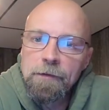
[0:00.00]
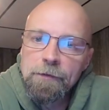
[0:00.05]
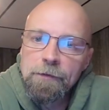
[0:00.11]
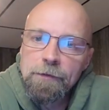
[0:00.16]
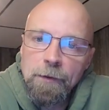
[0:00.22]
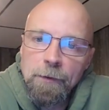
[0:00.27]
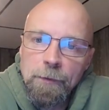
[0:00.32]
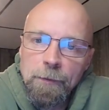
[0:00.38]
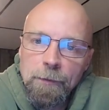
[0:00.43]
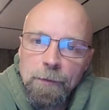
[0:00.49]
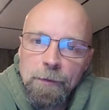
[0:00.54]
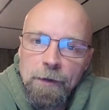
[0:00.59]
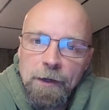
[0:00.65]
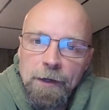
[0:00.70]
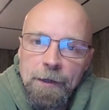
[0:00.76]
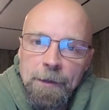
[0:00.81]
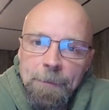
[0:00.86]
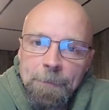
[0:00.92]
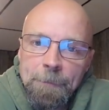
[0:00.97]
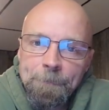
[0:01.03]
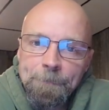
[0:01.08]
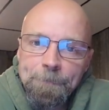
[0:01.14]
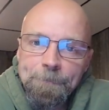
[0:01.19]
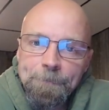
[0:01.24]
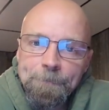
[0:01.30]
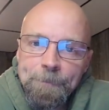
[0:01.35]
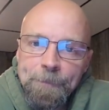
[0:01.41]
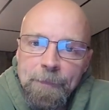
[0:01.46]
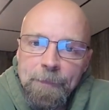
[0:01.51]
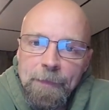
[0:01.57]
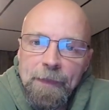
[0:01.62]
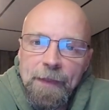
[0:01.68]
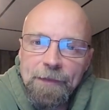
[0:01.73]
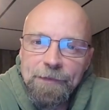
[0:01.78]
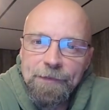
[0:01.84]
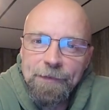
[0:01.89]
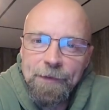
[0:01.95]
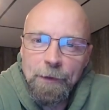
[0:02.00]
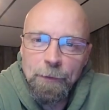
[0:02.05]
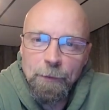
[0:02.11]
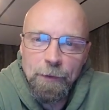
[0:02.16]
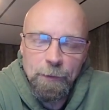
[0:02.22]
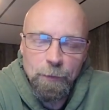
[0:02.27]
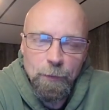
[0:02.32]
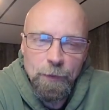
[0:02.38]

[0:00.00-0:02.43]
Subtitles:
So that steroid,